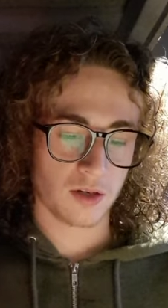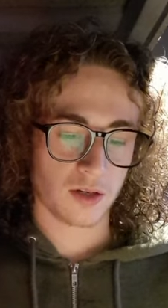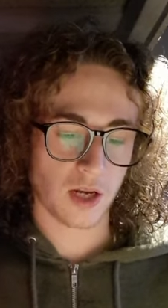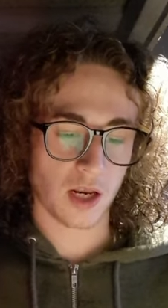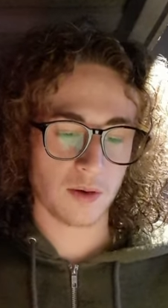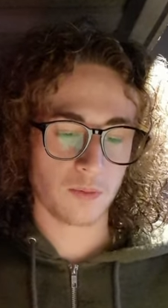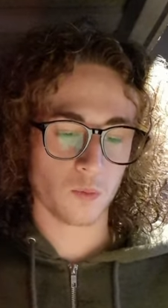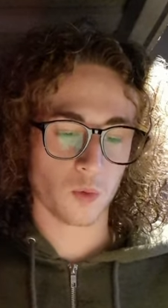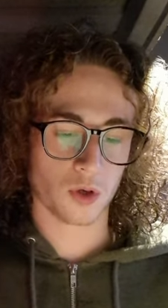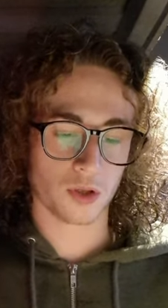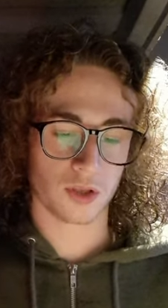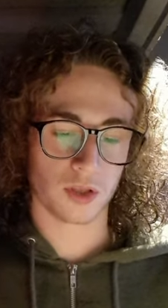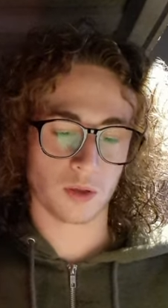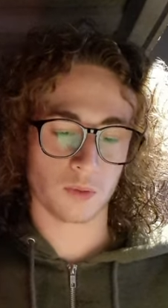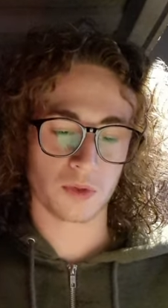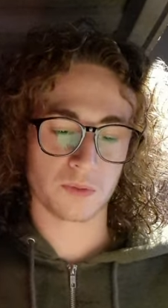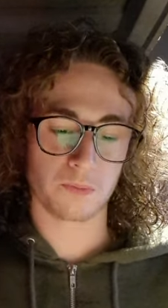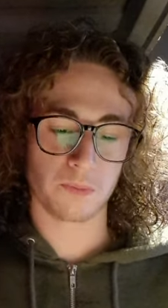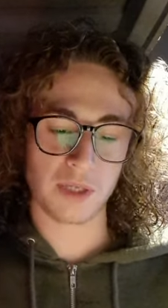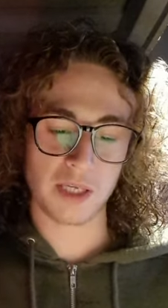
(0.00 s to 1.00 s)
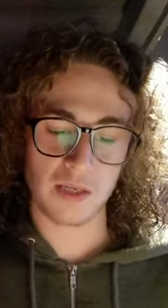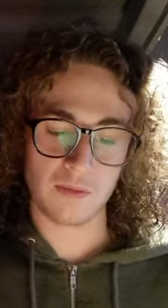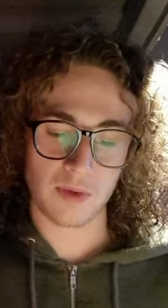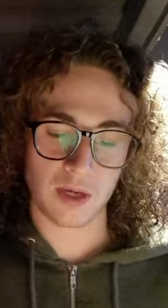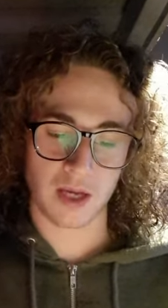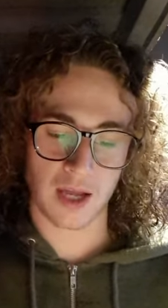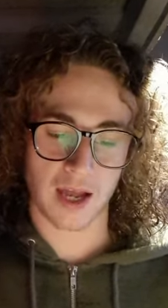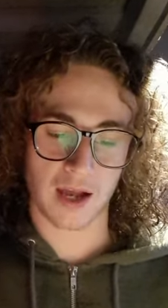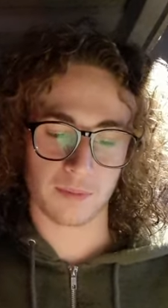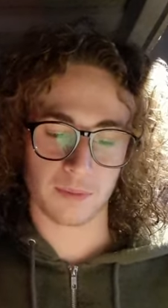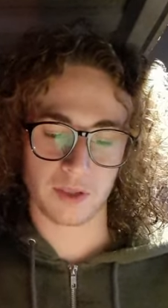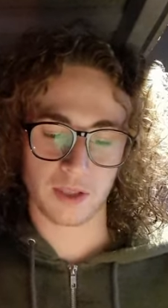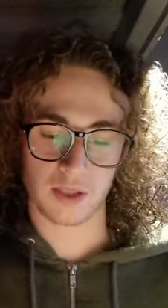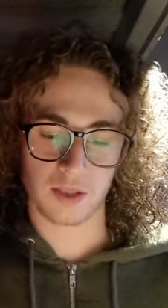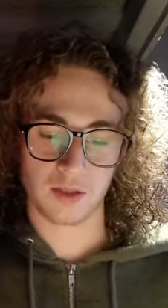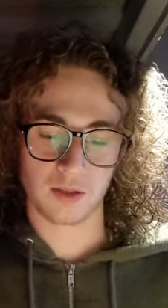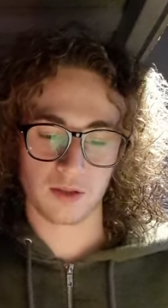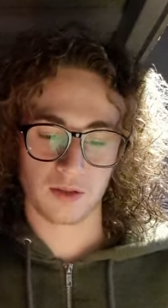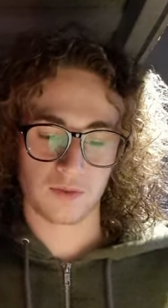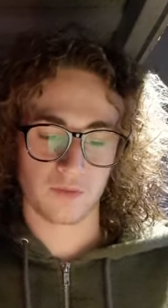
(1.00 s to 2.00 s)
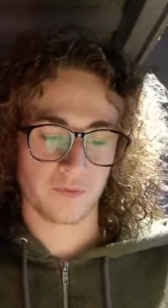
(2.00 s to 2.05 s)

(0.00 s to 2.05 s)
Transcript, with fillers: Dame Washalot was beaming happily.